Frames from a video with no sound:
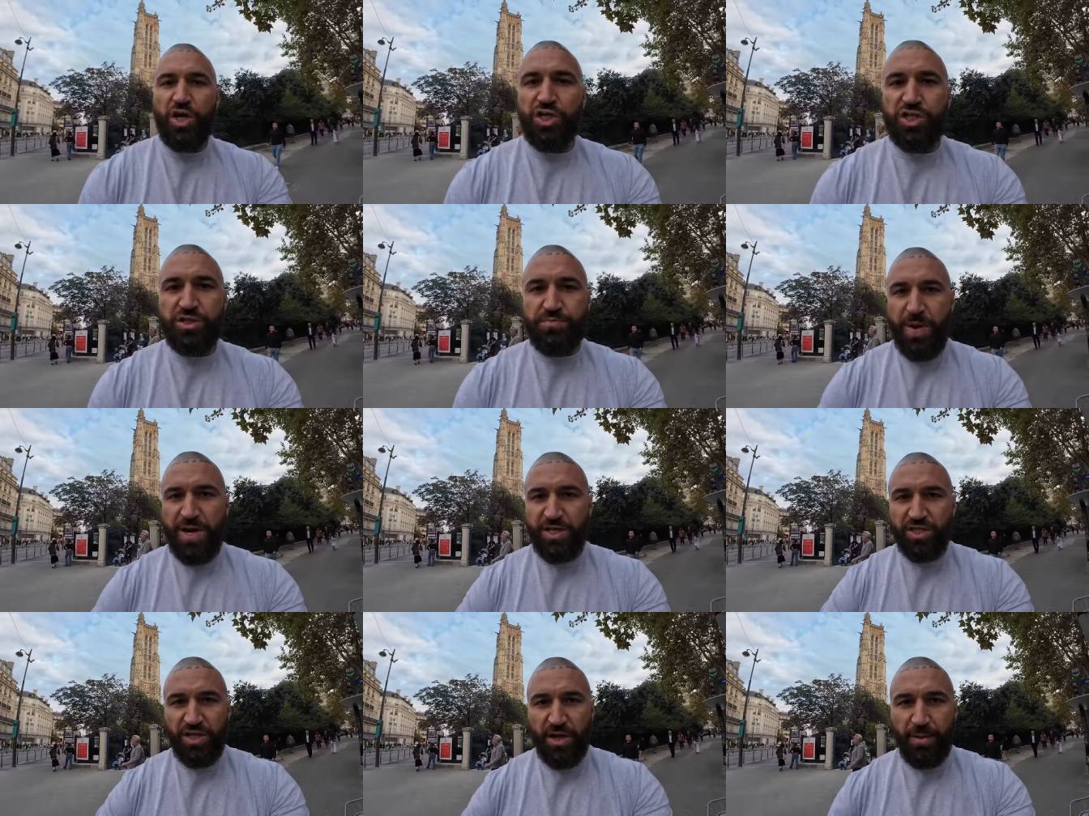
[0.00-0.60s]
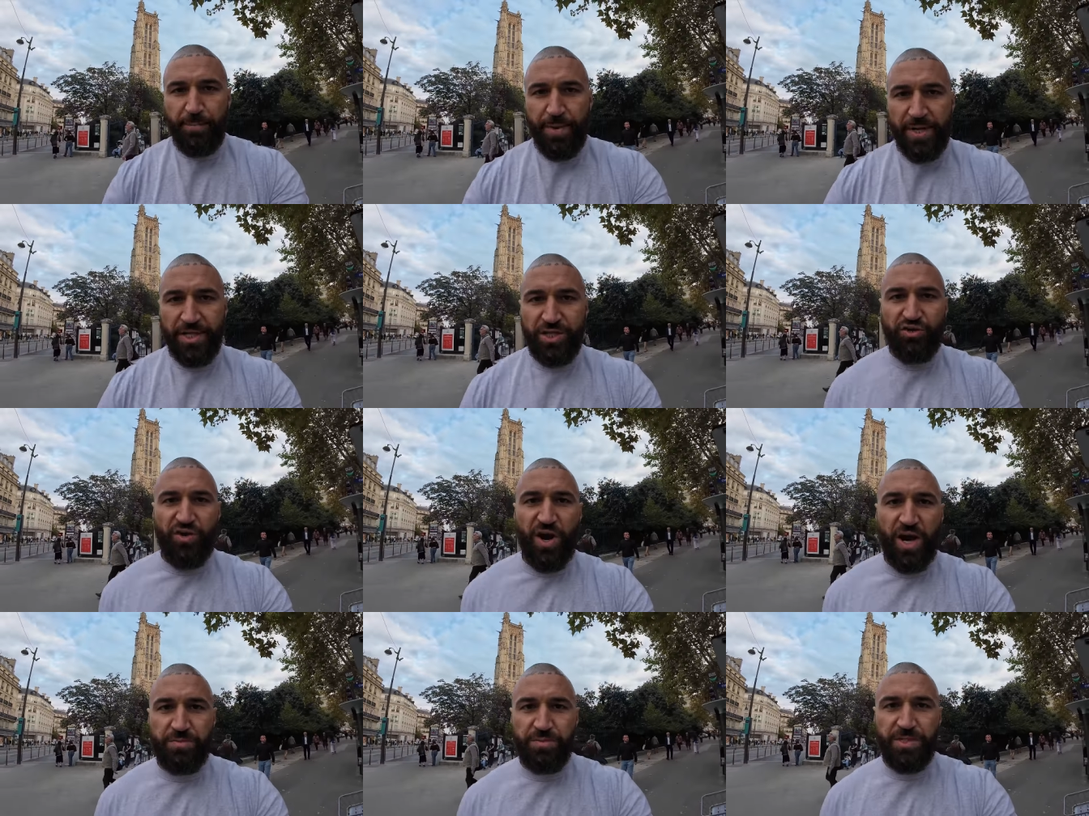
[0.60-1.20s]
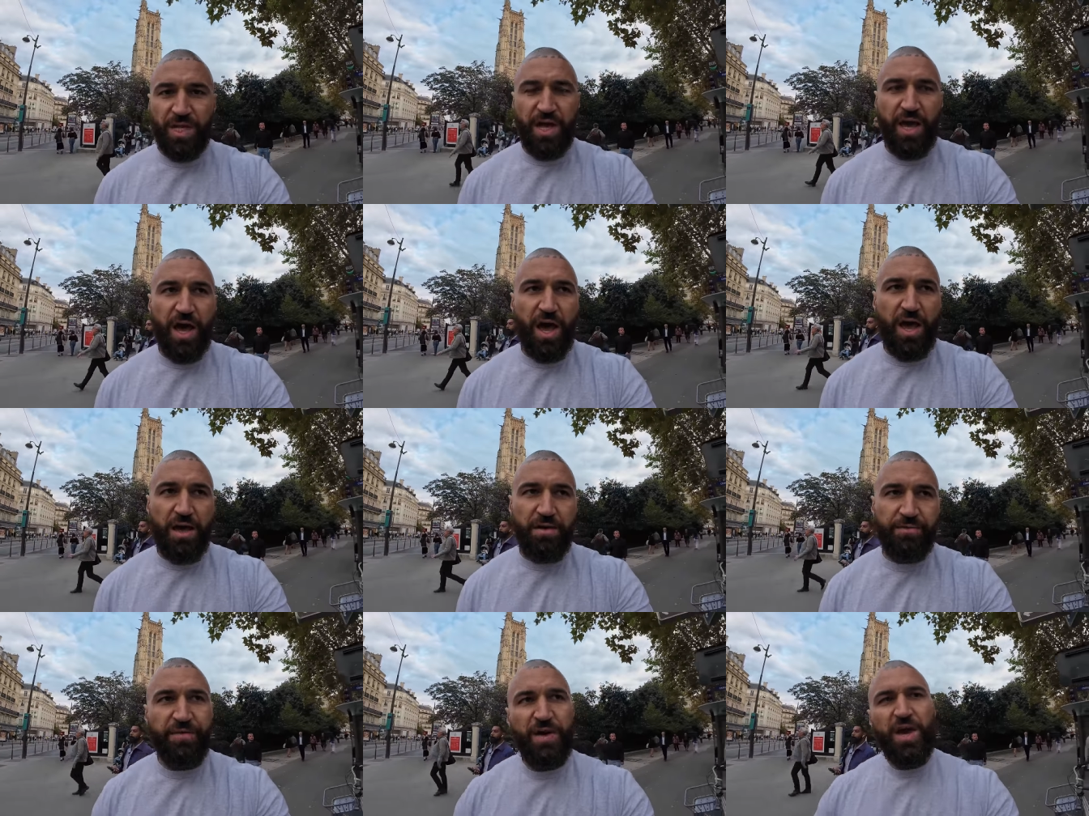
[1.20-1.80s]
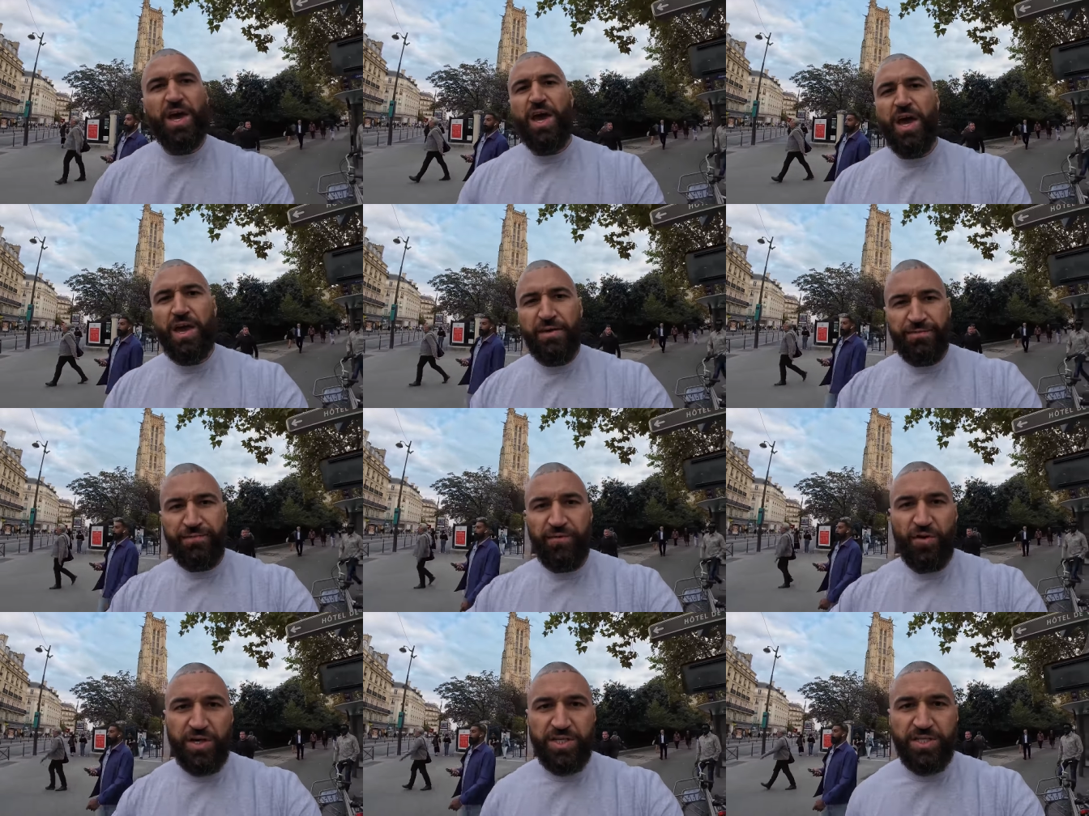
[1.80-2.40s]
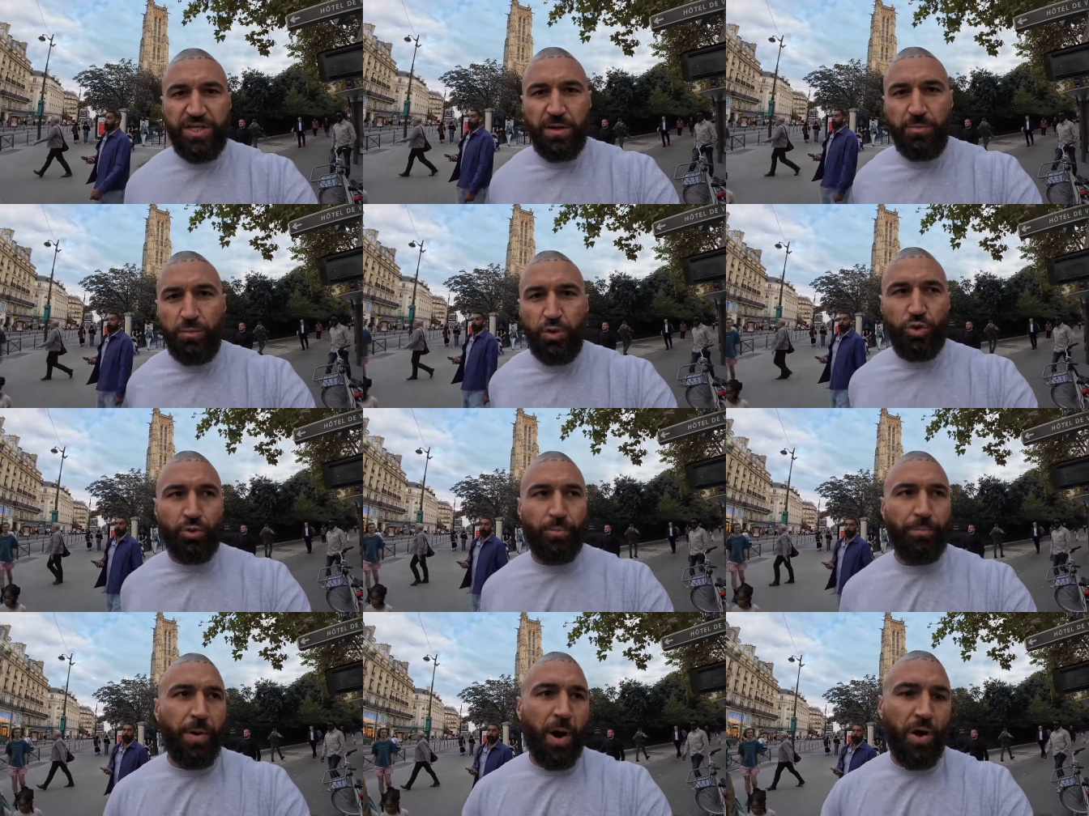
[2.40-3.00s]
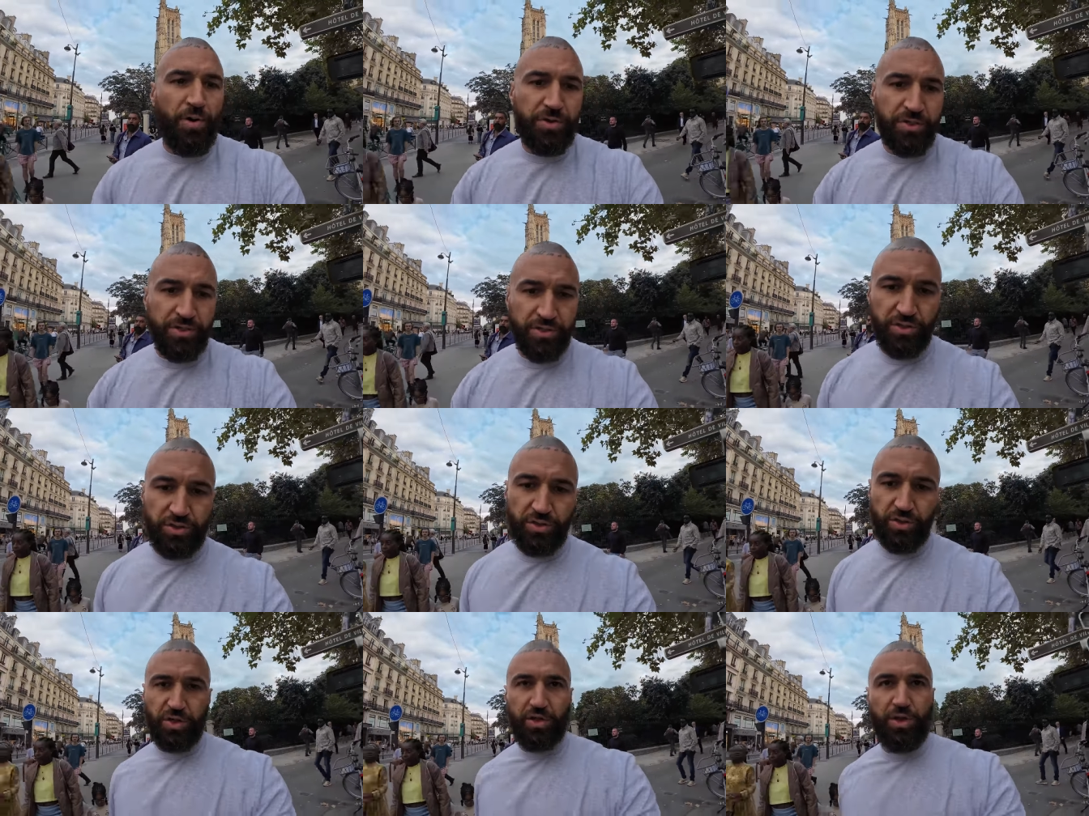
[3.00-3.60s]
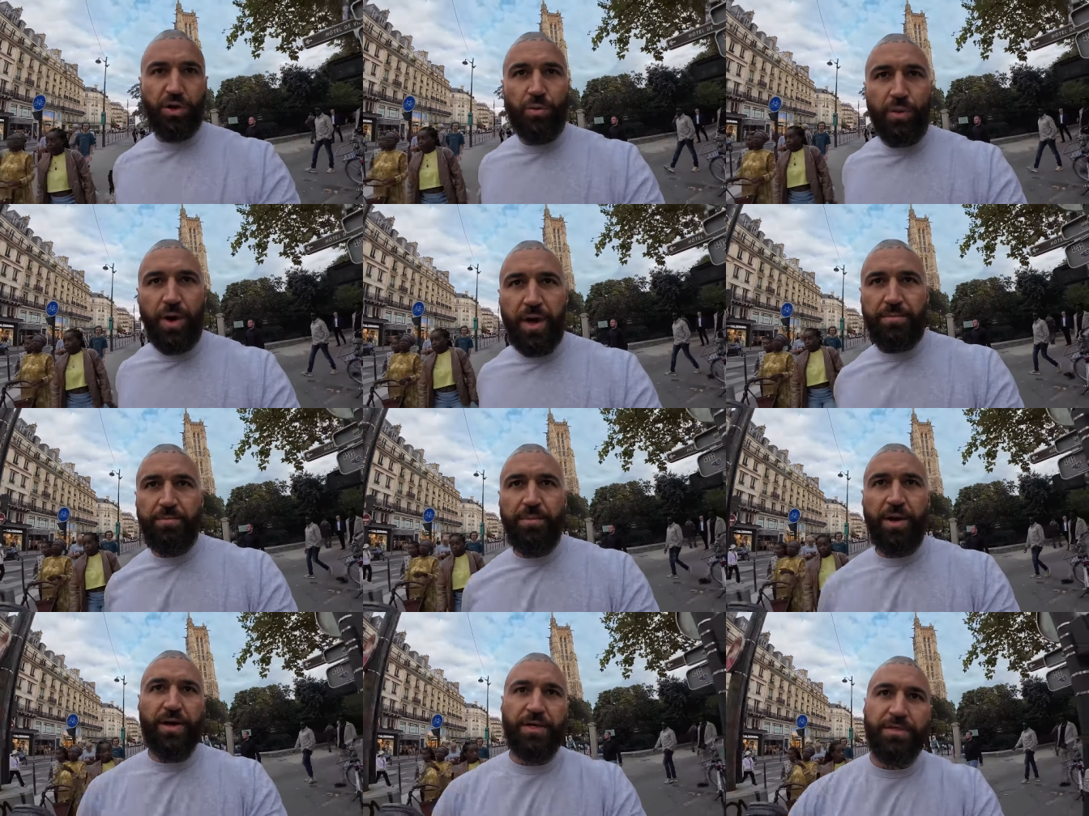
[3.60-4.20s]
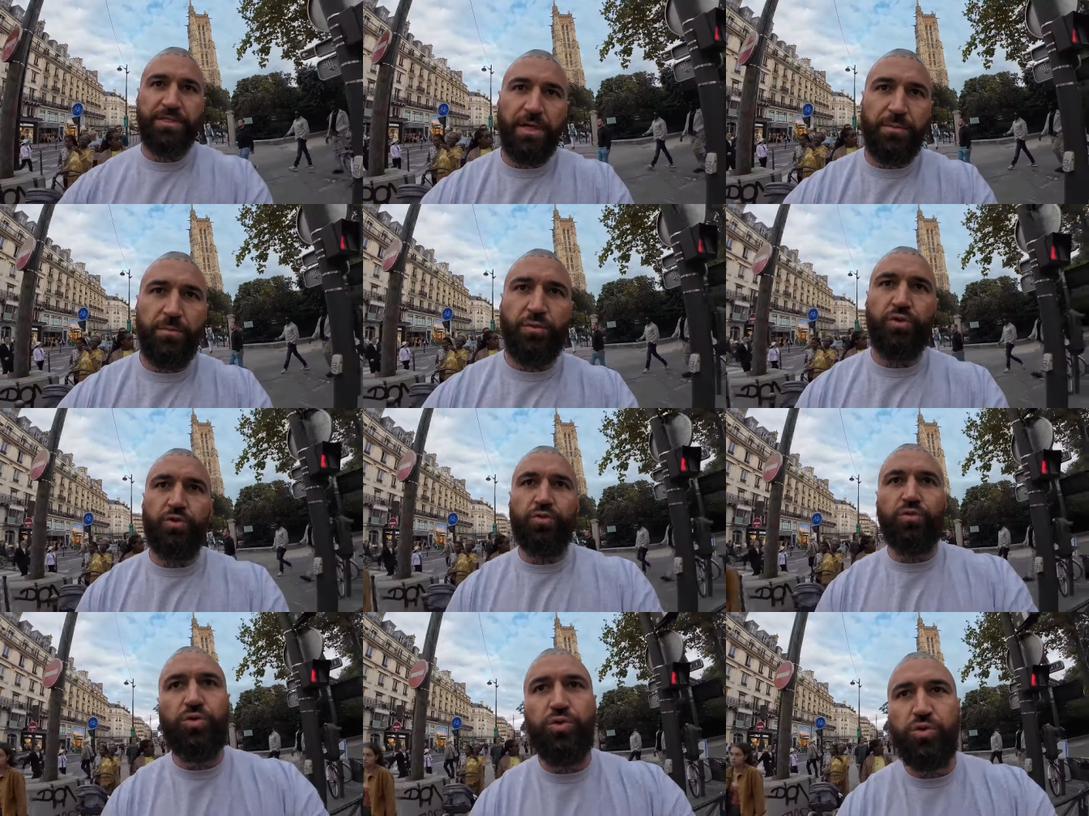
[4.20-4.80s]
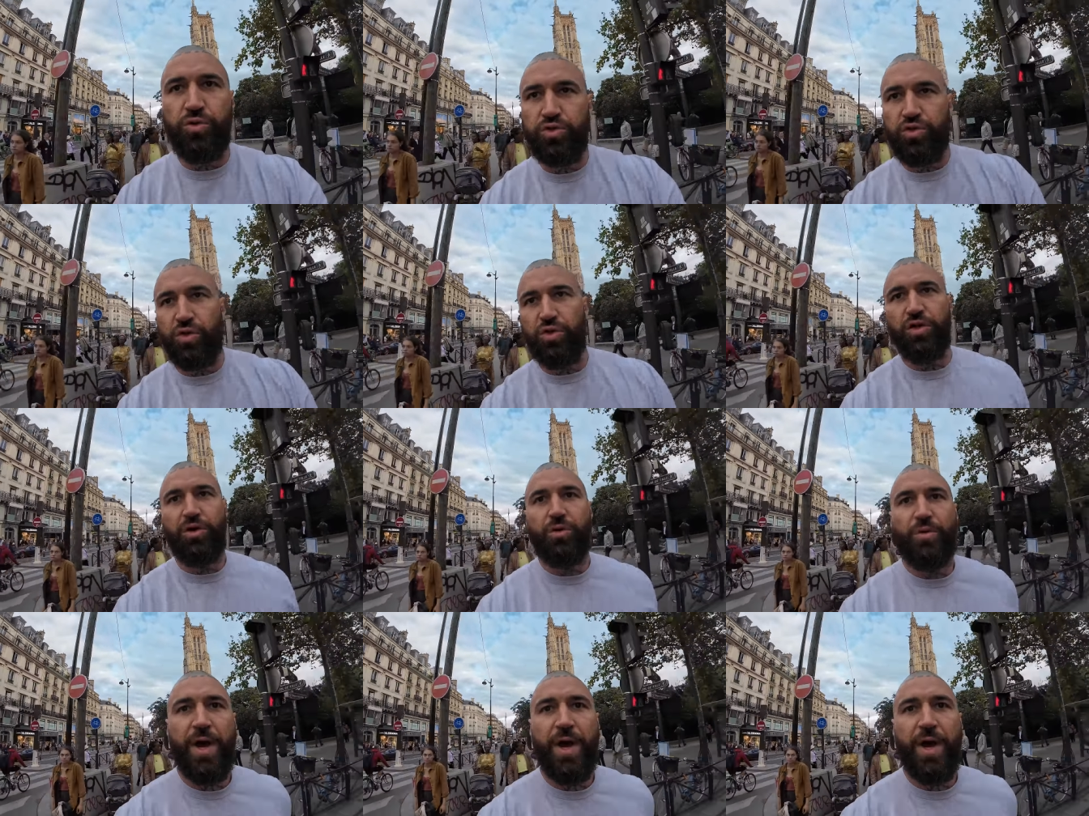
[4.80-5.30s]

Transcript: smash the best crepes they have, and find some little bonuses on the way, bruh, some little goods on the